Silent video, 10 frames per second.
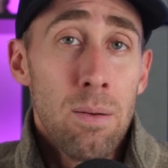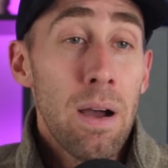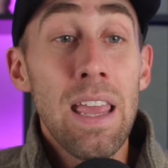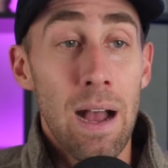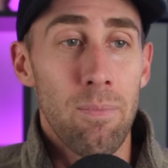
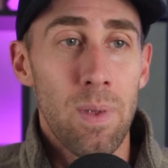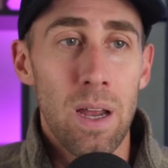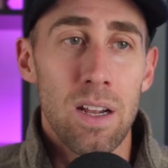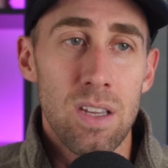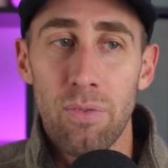But yeah,
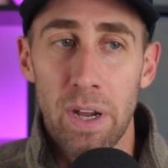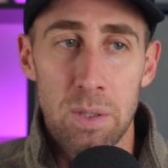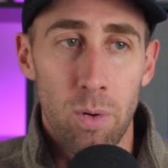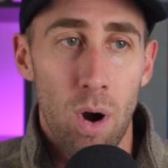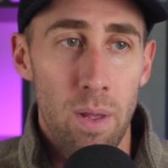it is a
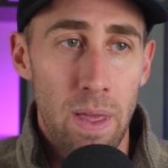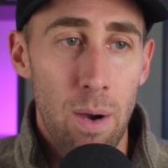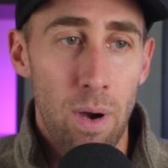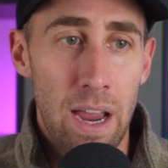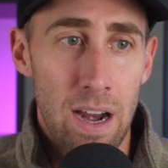flexible card in
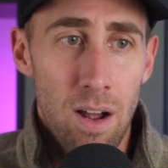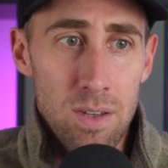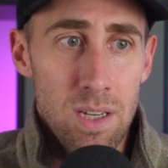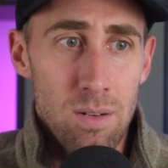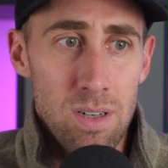that way. And
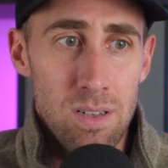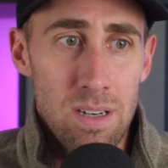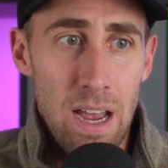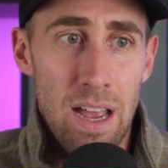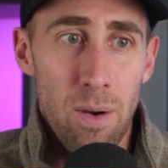also just,
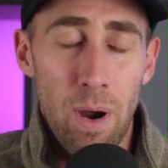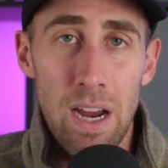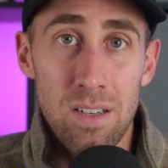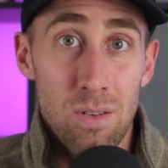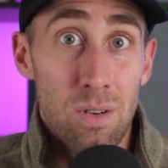yeah, a
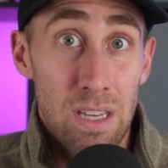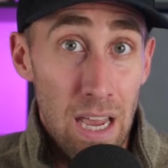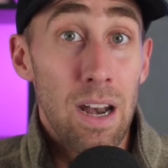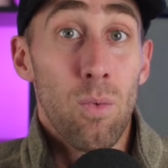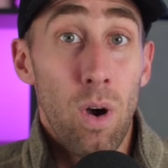way to
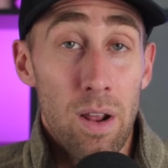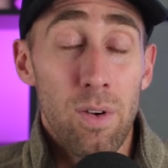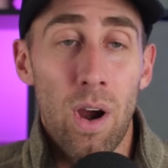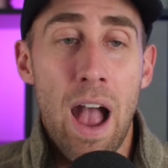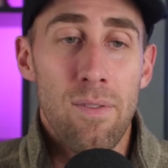get one of
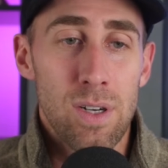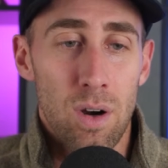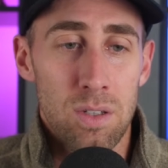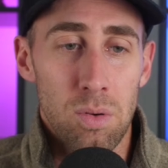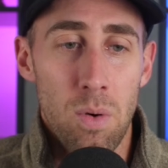your
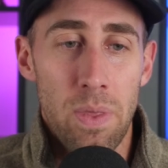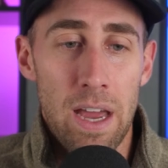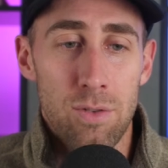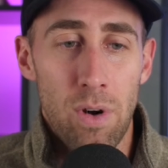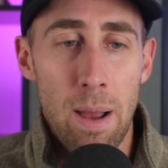avatars through with
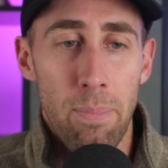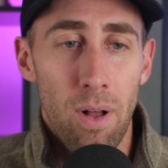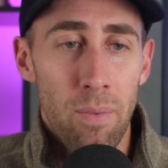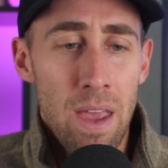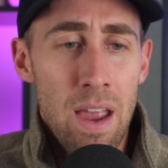that
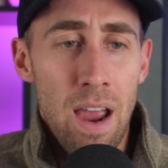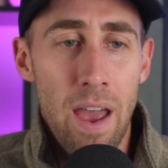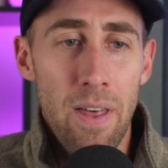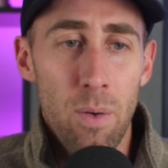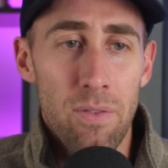trample.
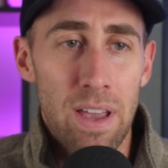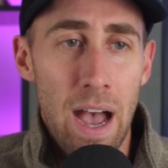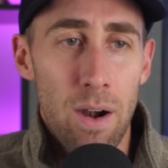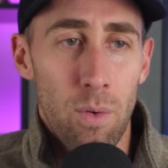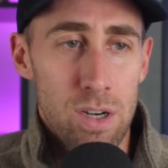And then we've
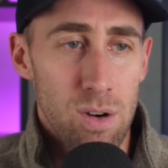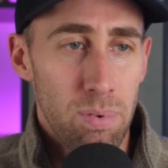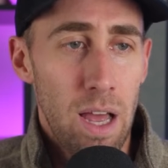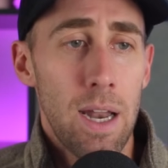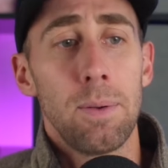got Rush of
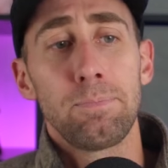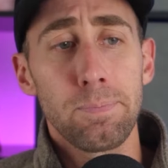Blood.